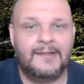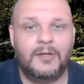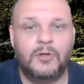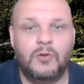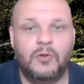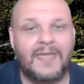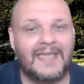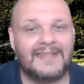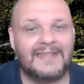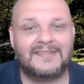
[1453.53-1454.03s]

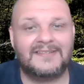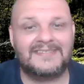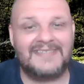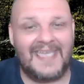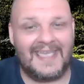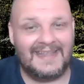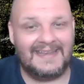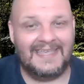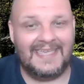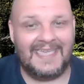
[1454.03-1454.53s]
Look at the
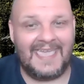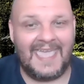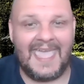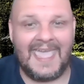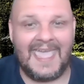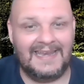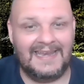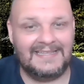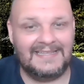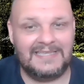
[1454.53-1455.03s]

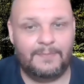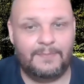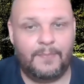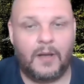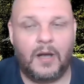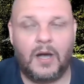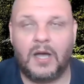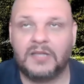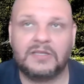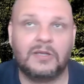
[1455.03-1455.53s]
technicality
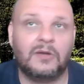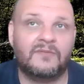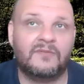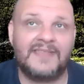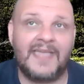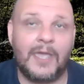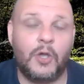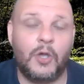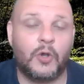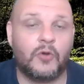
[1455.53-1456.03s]
part of
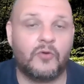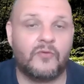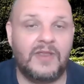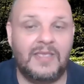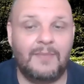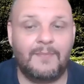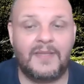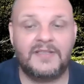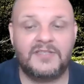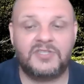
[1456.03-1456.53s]
the
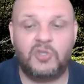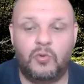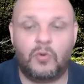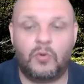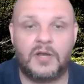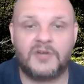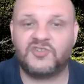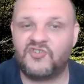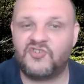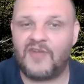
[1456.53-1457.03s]
agreement you
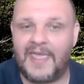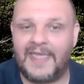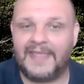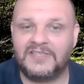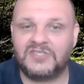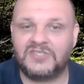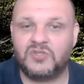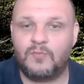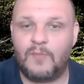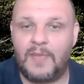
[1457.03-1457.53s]
are
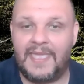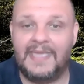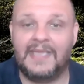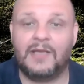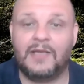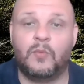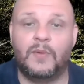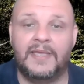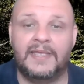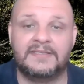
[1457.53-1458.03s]
trying to
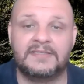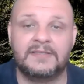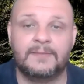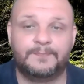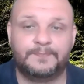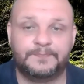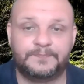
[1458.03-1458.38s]
make with